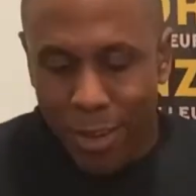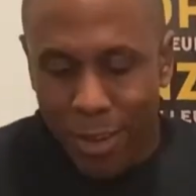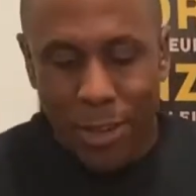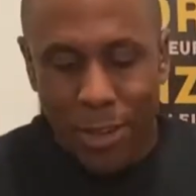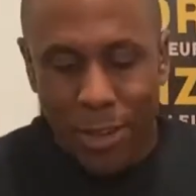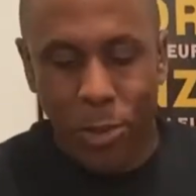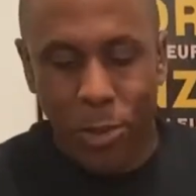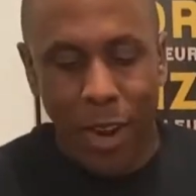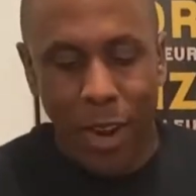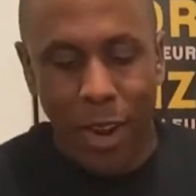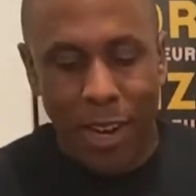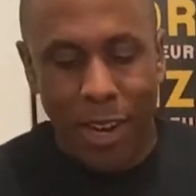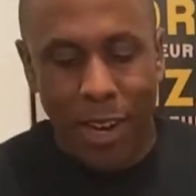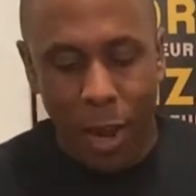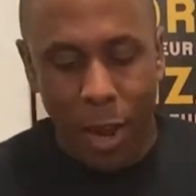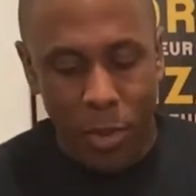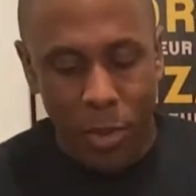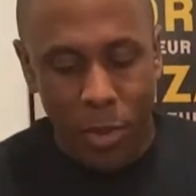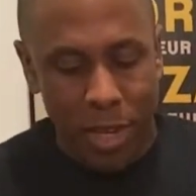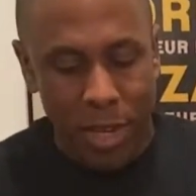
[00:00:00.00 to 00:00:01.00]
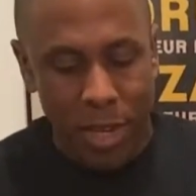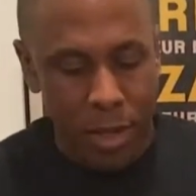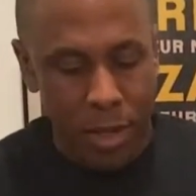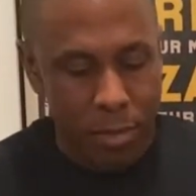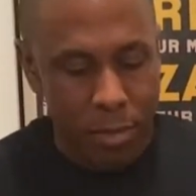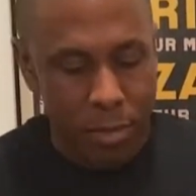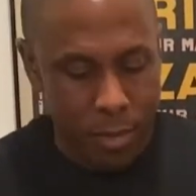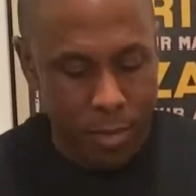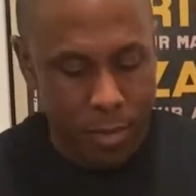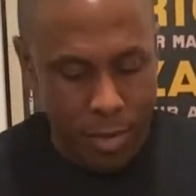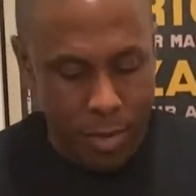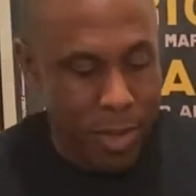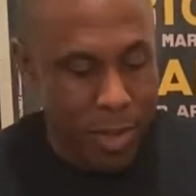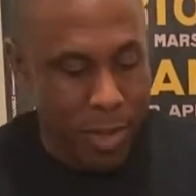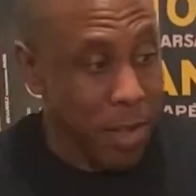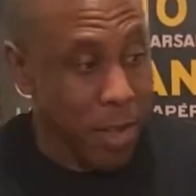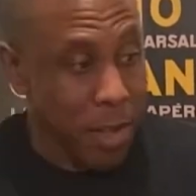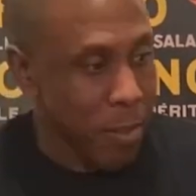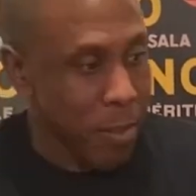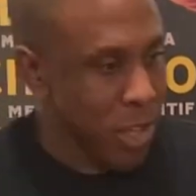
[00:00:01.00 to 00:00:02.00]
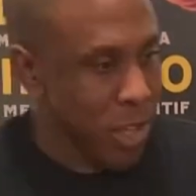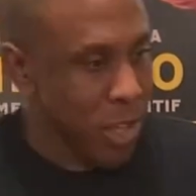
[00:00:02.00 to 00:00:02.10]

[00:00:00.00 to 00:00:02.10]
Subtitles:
So right now you can make